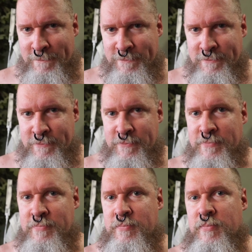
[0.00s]

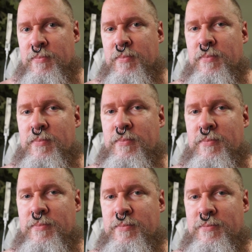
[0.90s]

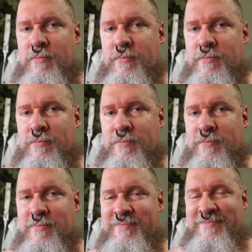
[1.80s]

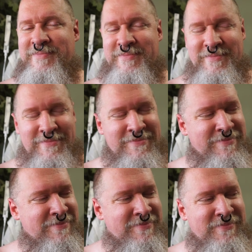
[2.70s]

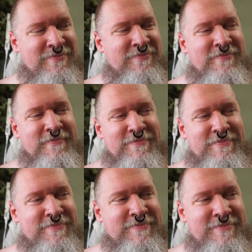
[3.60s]

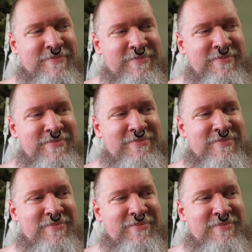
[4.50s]
(silence)